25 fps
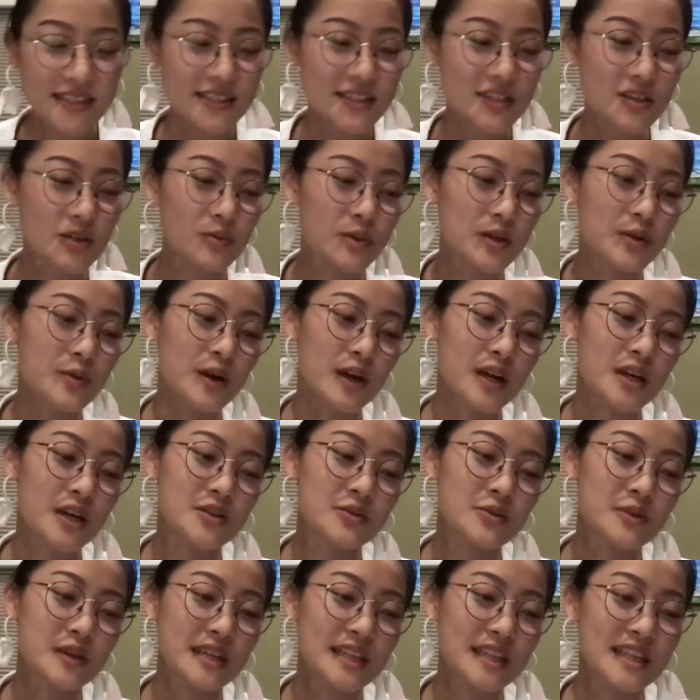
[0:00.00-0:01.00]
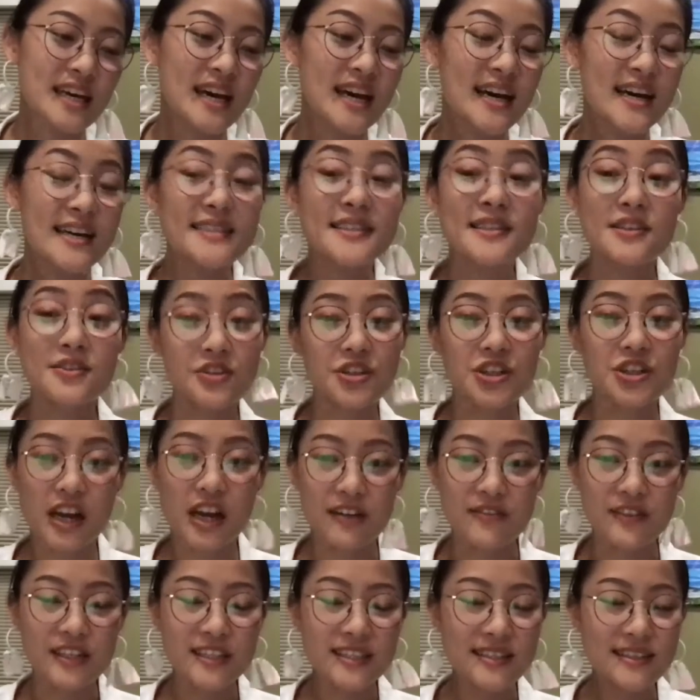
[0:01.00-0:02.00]
So we worked with Cesar
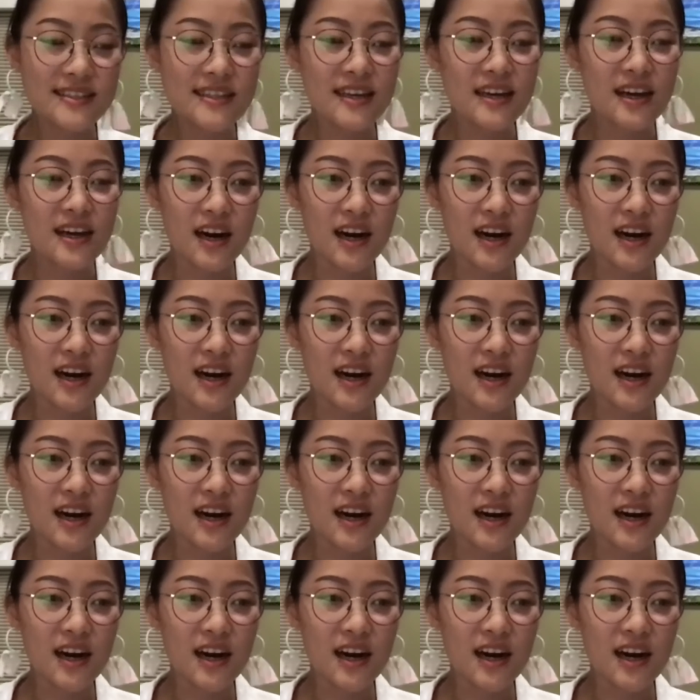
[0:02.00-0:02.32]
Chavez